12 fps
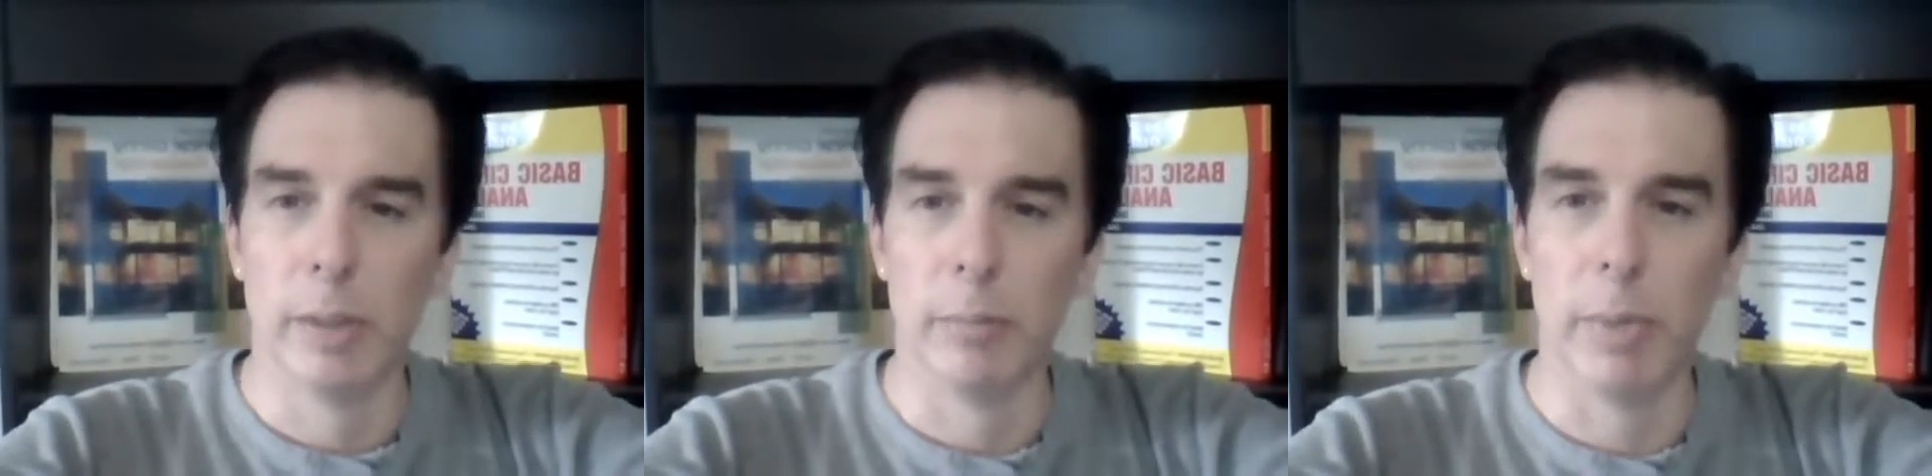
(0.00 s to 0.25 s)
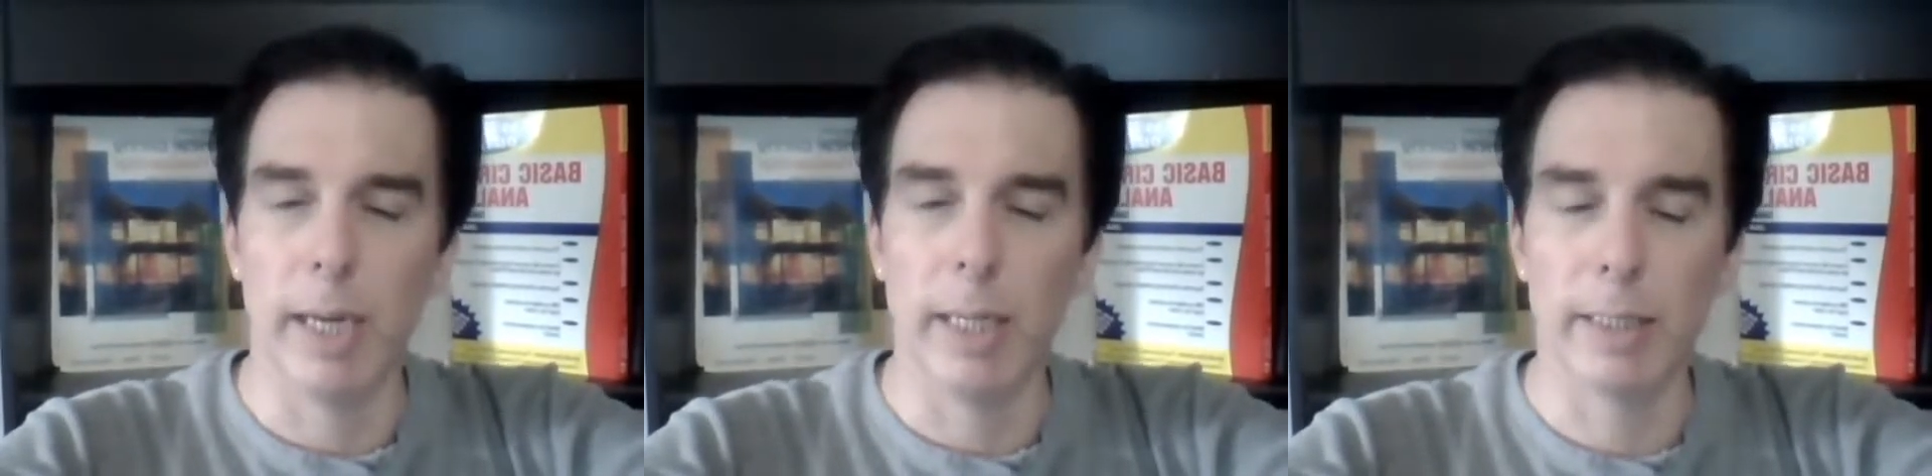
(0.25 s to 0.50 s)

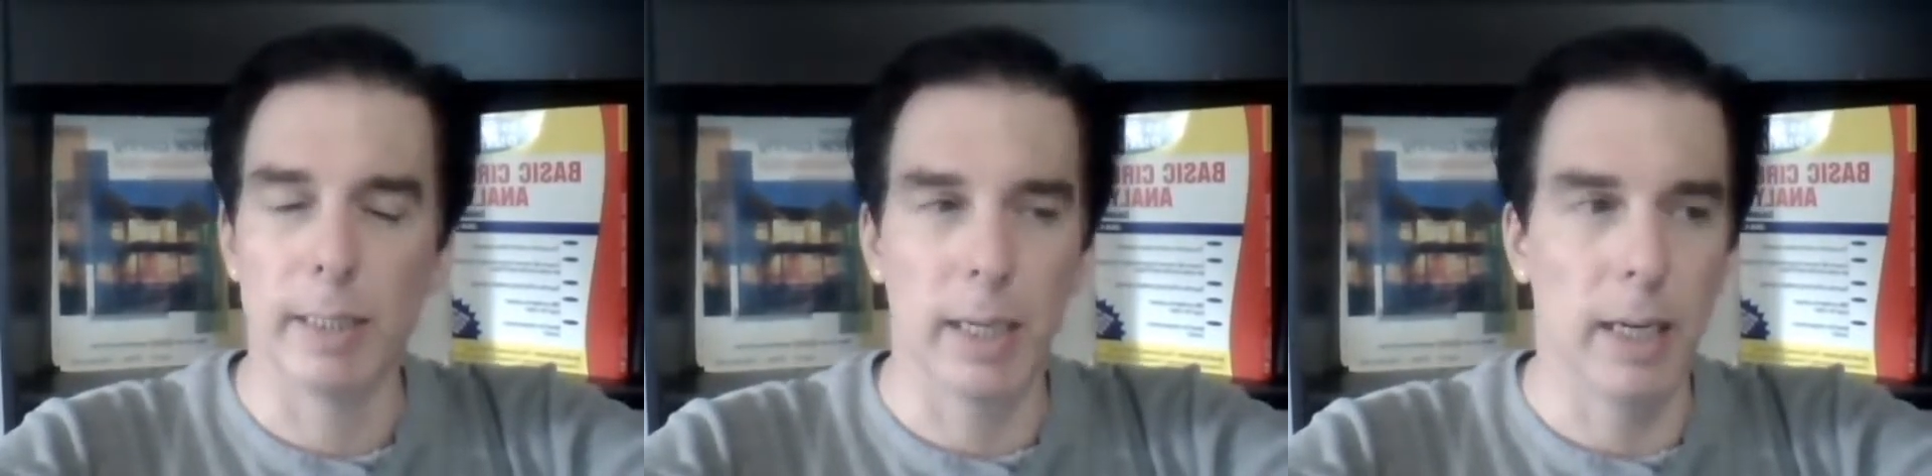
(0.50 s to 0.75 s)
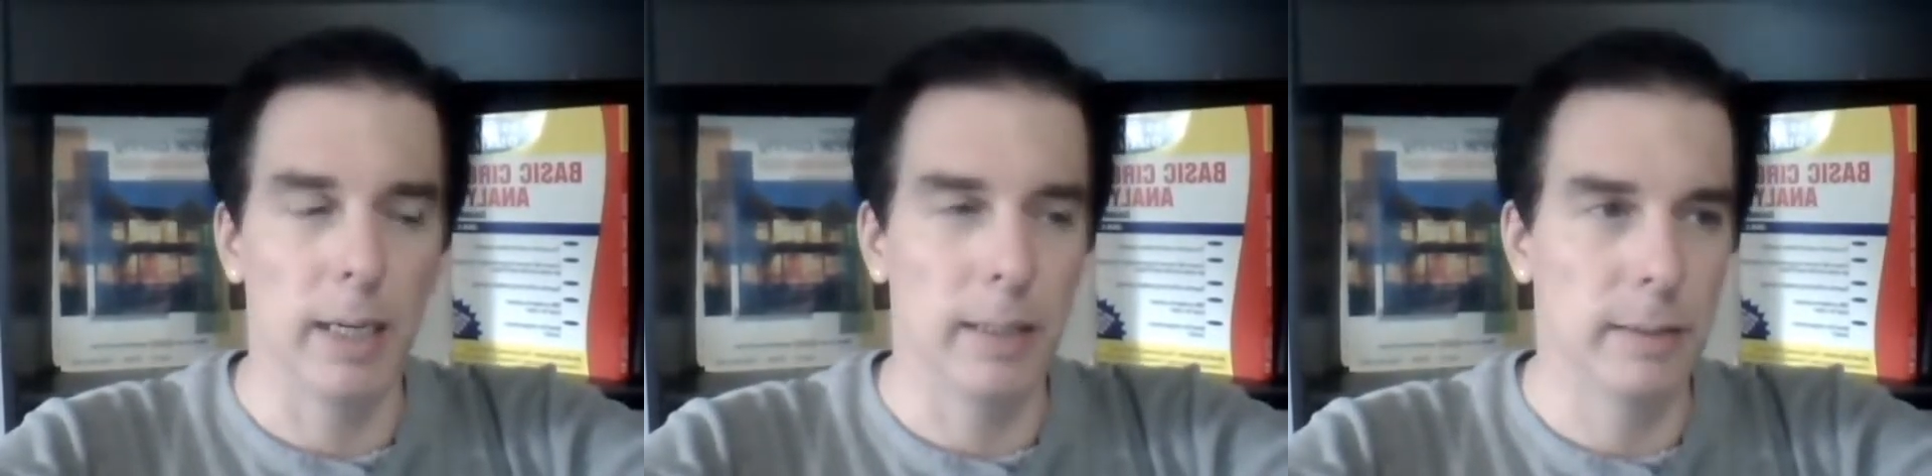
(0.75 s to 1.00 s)
But
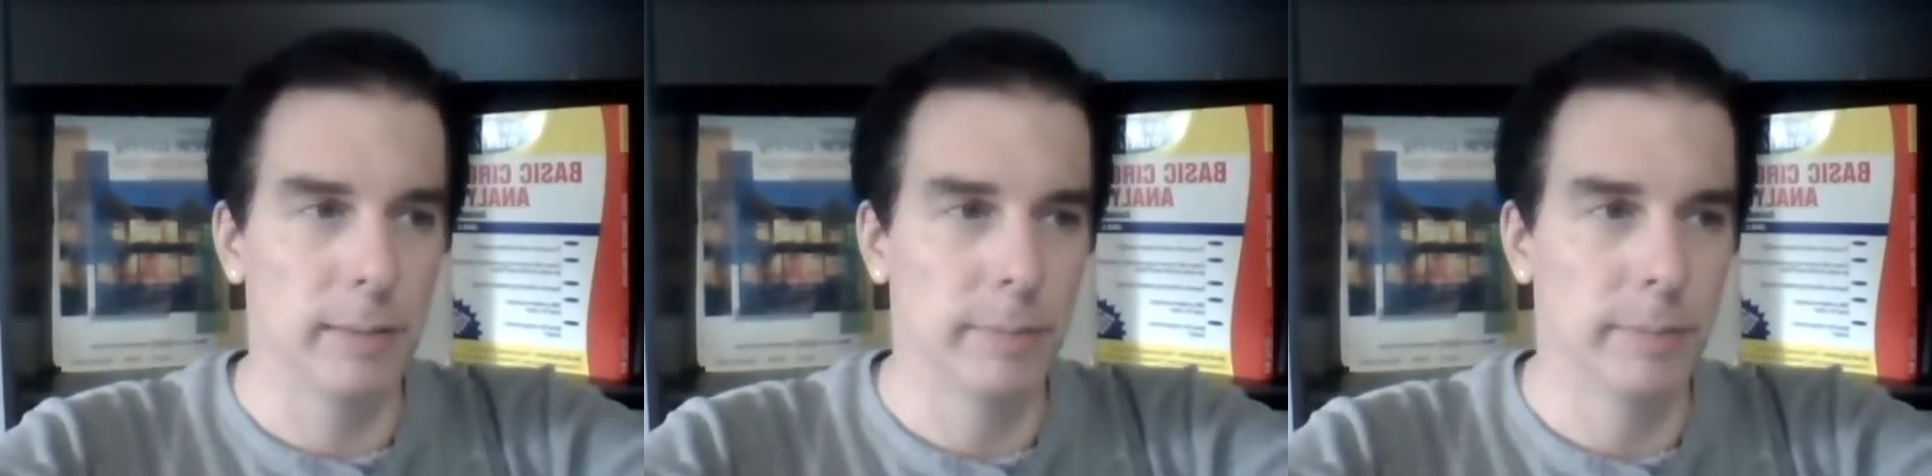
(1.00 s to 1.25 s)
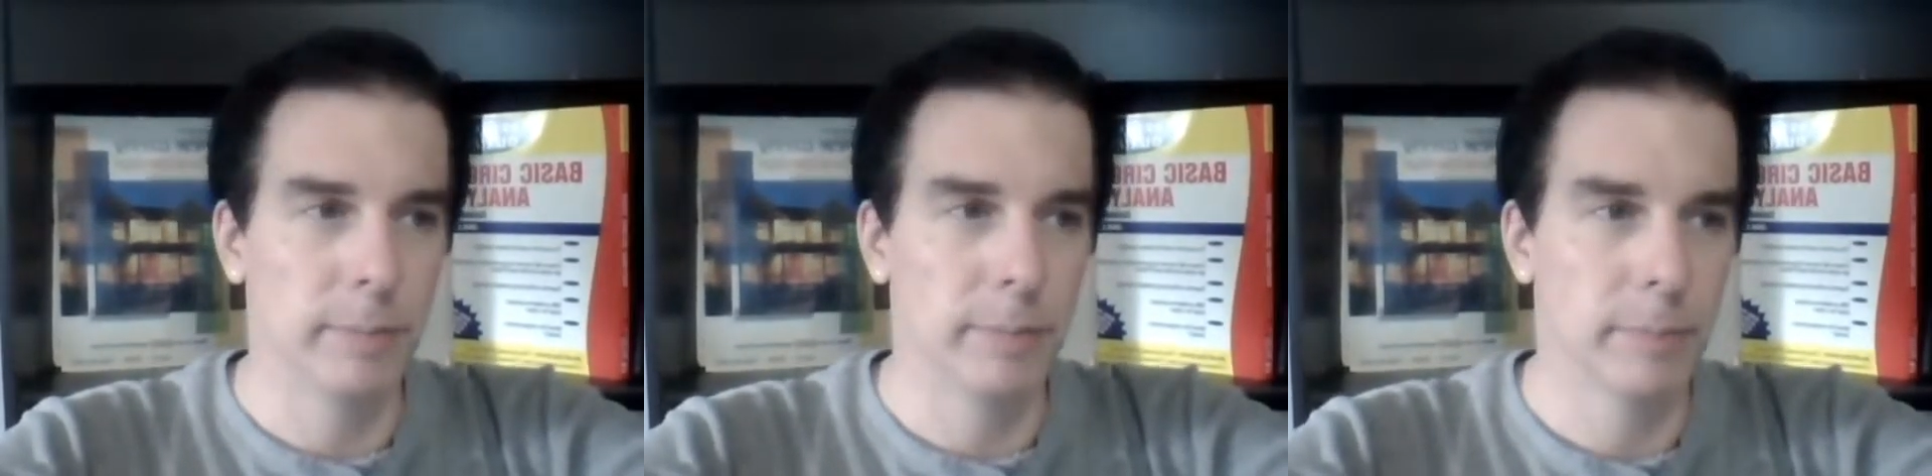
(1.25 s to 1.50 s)

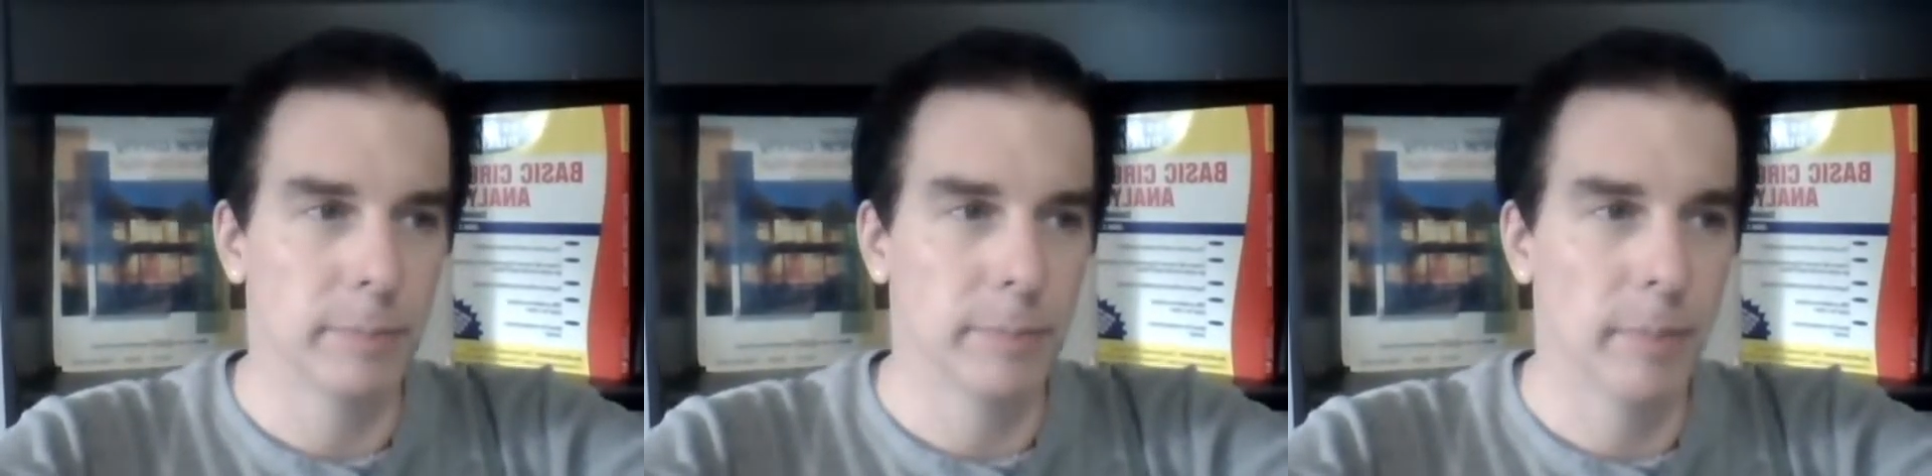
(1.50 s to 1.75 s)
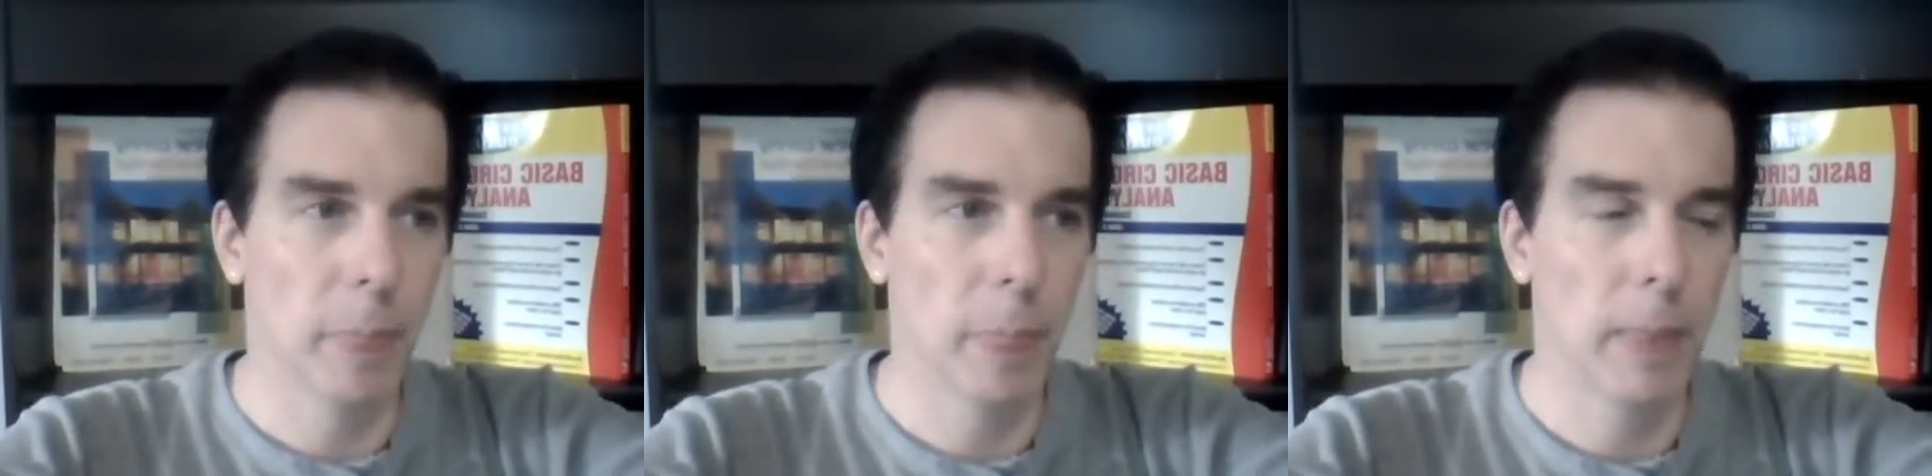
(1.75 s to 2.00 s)

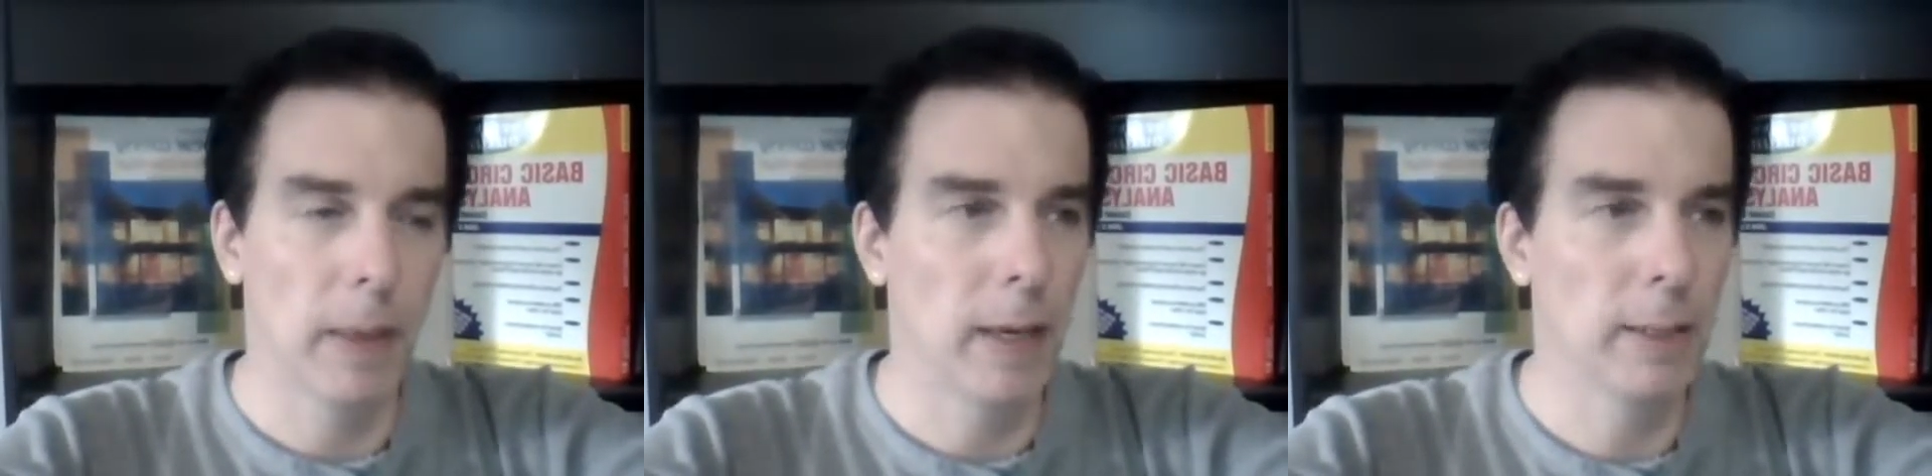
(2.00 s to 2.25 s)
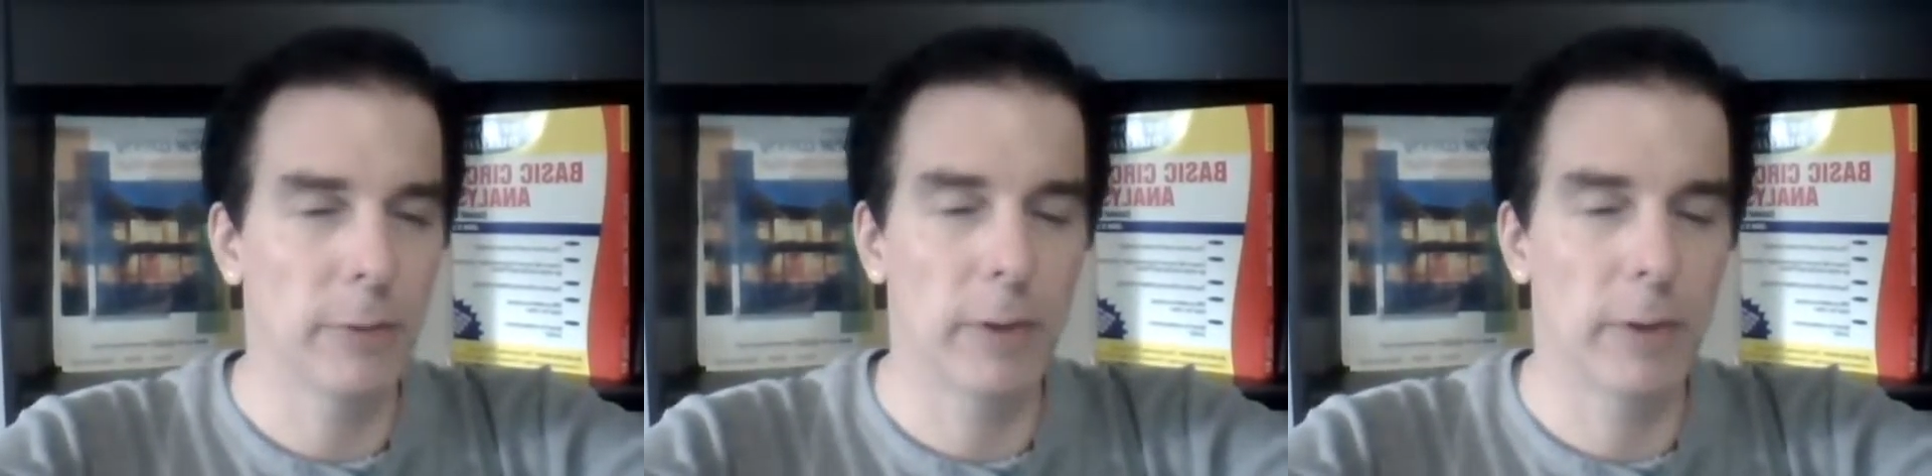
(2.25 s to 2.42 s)
as